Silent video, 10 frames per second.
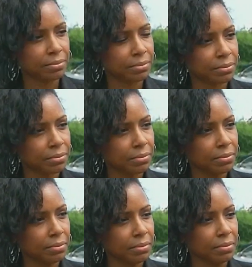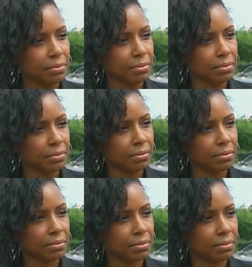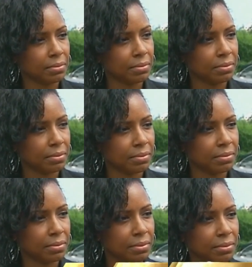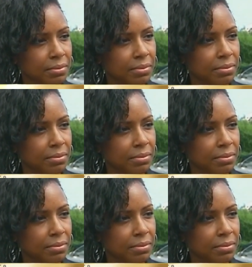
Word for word: saying that he didn't have anything in his hands, no weapon.